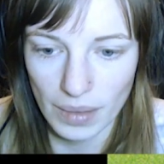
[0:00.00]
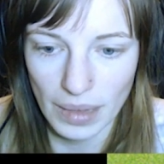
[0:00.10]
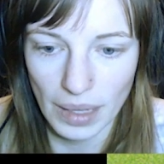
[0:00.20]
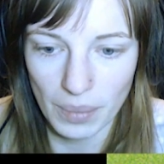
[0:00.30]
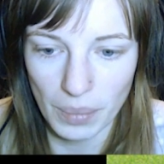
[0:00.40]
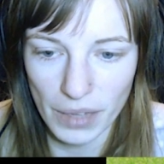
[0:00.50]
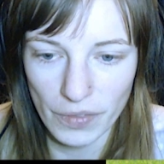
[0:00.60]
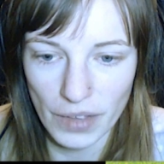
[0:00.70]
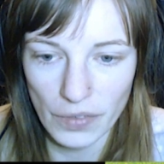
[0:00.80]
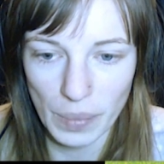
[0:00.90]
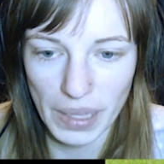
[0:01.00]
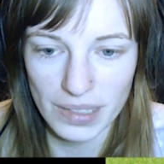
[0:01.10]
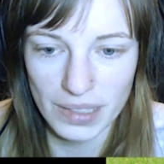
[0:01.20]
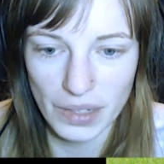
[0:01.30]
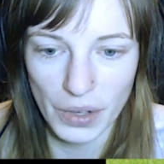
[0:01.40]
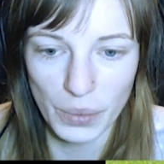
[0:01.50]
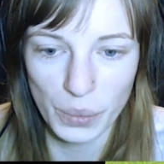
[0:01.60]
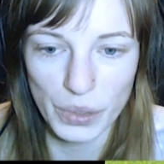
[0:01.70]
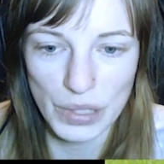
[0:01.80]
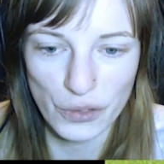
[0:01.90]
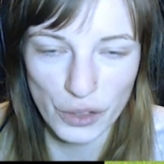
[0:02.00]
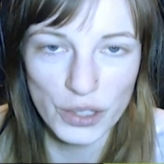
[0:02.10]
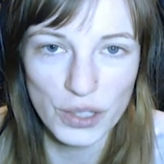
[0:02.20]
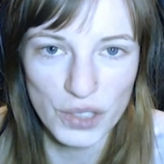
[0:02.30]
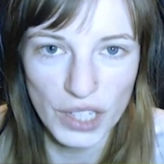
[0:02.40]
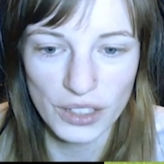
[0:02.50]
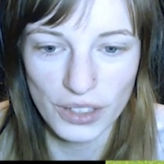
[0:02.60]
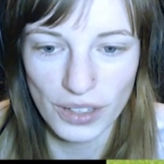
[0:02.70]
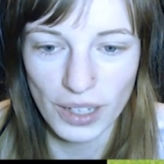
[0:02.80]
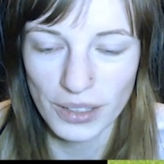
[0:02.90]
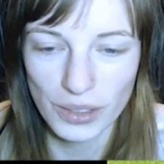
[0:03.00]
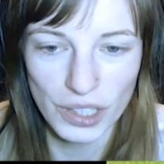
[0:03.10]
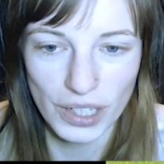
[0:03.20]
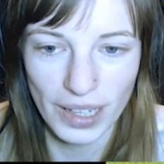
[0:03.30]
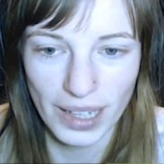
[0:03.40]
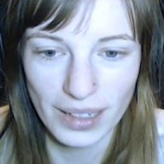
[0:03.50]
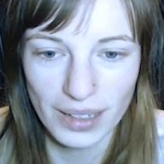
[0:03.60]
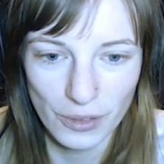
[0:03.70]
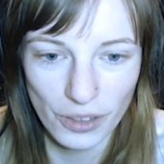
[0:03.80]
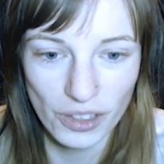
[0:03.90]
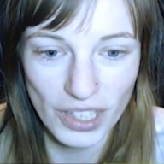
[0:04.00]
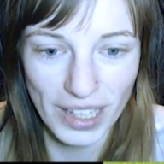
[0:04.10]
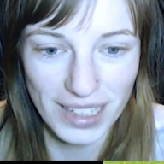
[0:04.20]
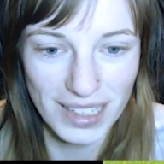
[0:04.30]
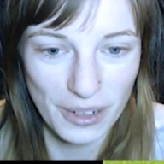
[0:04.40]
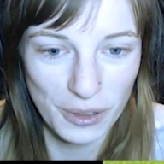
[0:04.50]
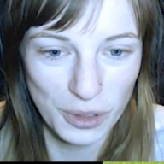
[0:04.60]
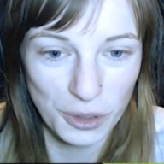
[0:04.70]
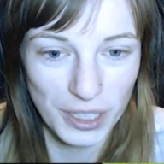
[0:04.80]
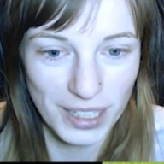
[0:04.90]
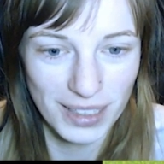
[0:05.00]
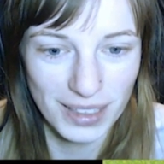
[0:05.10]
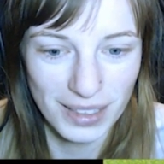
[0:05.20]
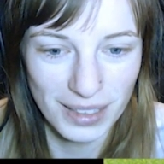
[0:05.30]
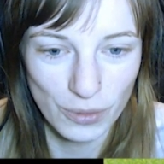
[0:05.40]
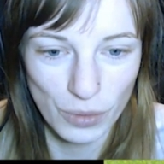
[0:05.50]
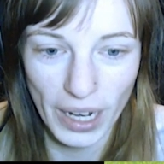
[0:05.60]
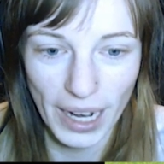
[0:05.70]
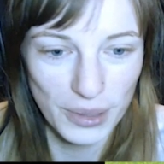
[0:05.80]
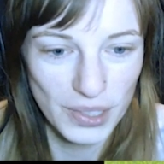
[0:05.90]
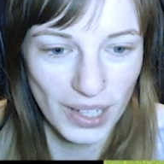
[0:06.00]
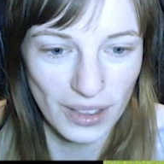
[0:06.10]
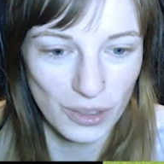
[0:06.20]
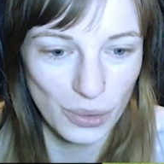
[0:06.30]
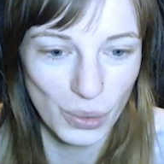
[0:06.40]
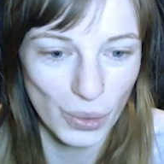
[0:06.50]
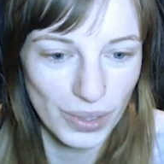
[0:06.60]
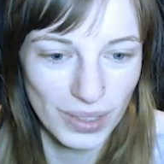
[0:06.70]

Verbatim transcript: Like, my favourite places to hunt was in front of Shadow... Uh, not Shadow Clan. Thunder Clan territory. Right outside the door.